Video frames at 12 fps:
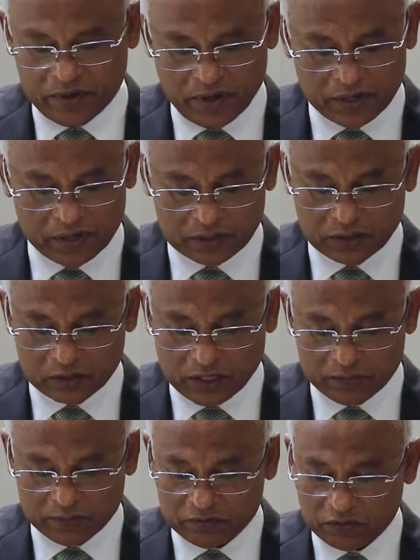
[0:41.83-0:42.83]
and other
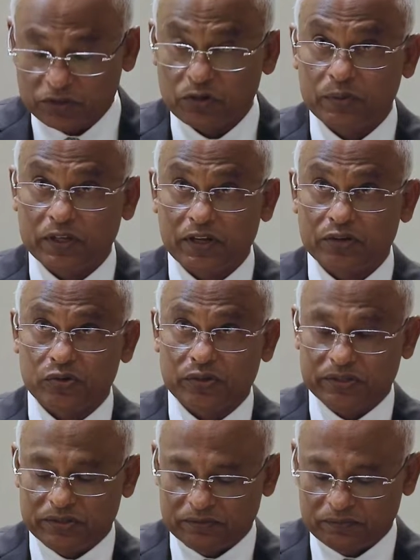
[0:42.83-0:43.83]
climate vulnerable
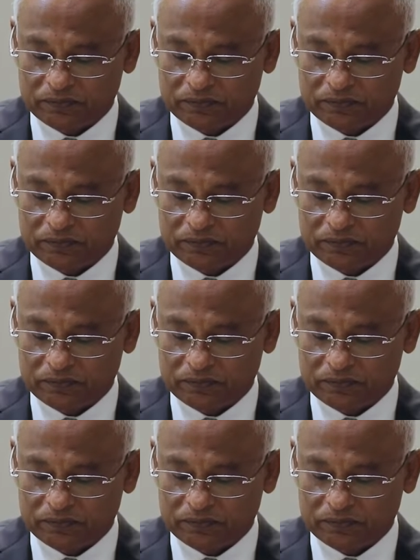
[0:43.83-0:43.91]
countries.